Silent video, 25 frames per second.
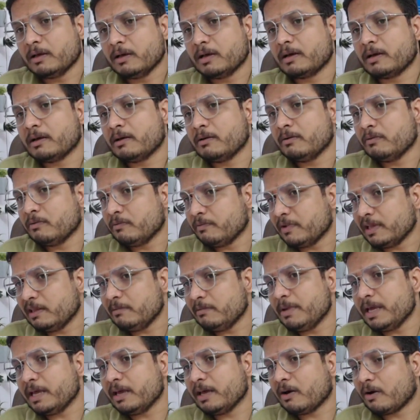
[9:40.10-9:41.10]

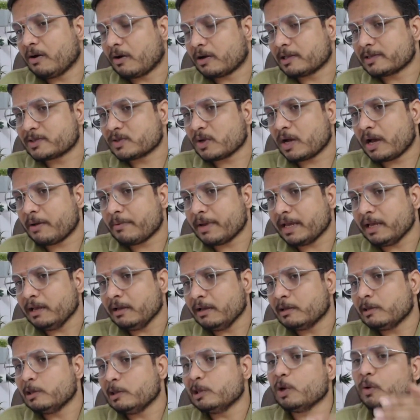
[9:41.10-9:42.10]
will be also
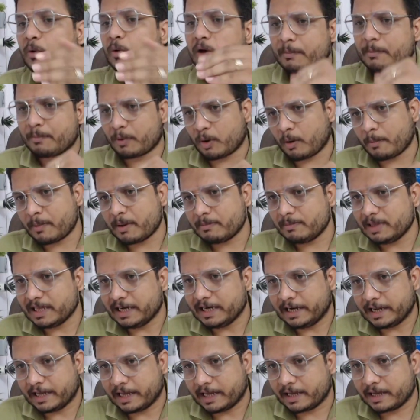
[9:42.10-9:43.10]
having lower
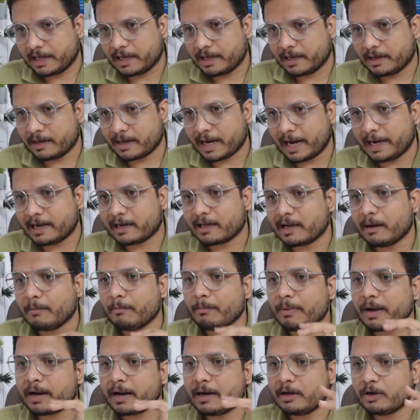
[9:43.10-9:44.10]
probability, right,
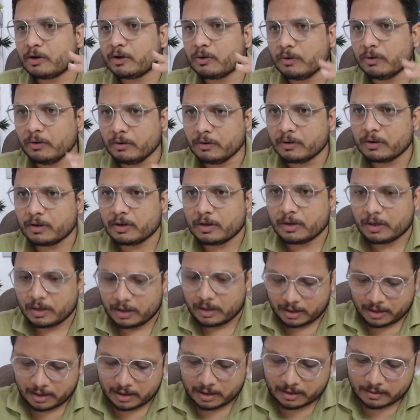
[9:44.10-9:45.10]
compared to
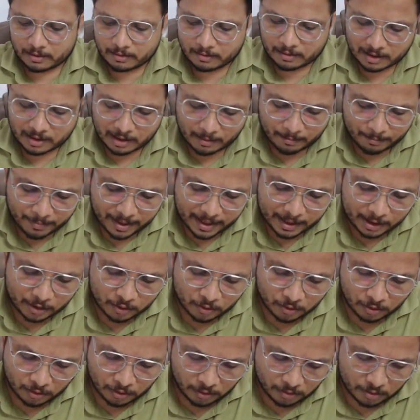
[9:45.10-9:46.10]
direct
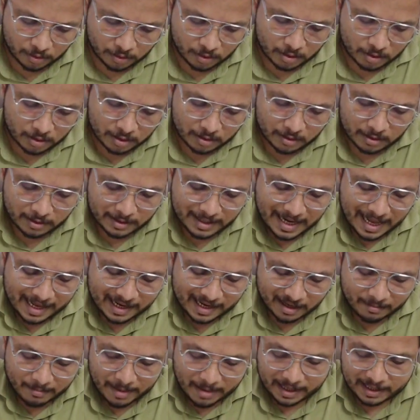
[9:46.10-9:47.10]

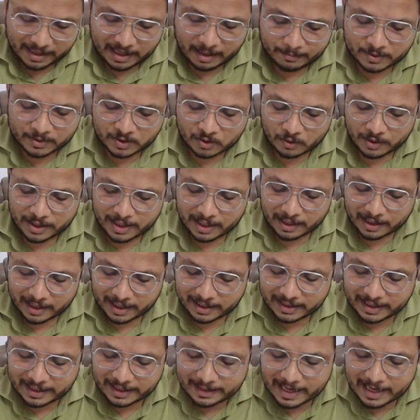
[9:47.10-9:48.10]
band gap. So here
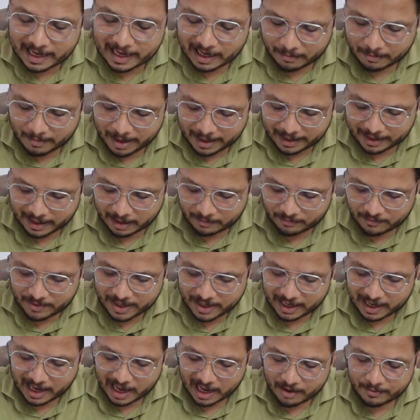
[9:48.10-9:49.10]
in indirect band gap
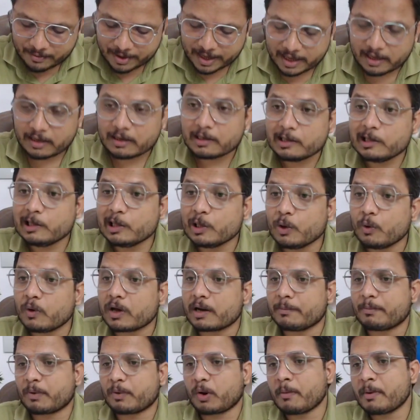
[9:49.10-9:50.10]
we are having
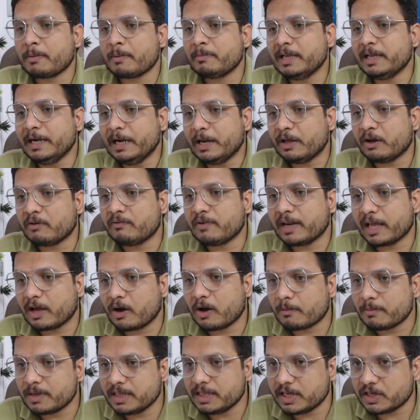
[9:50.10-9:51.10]
lower probability of
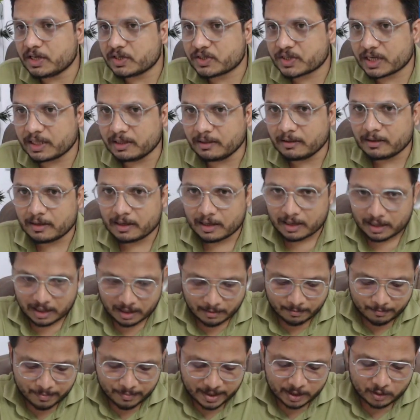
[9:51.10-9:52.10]
recombination
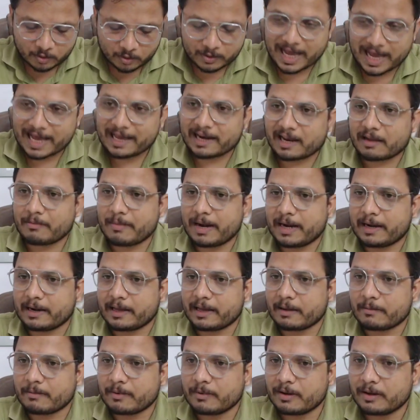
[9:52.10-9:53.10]
compared to direct band
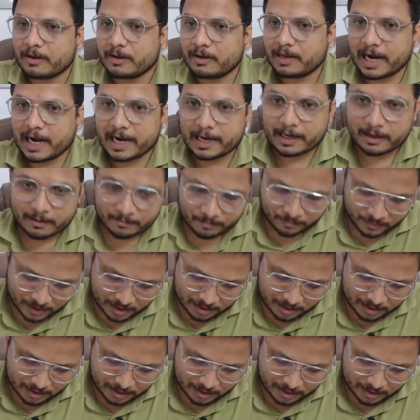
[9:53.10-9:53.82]
gap, right?